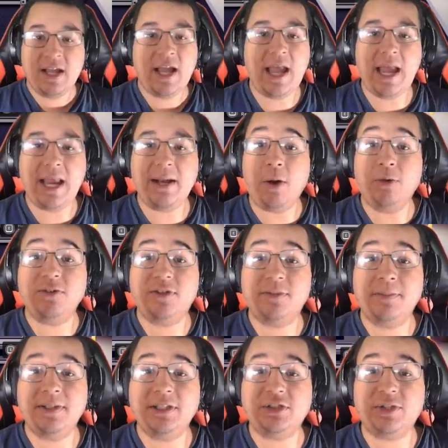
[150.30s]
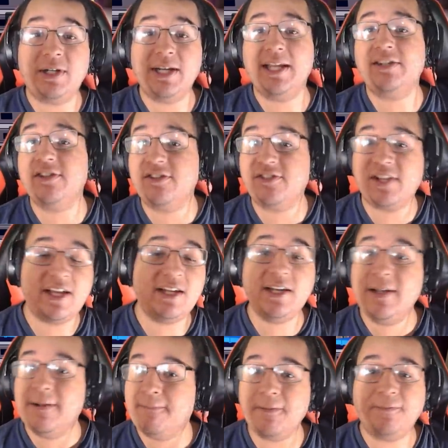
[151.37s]
and ultimately try to get to
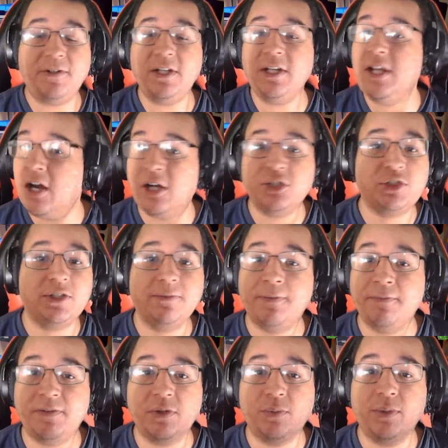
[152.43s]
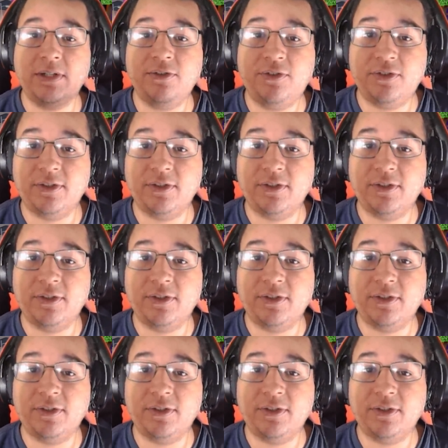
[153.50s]
10, 50, 150 wins.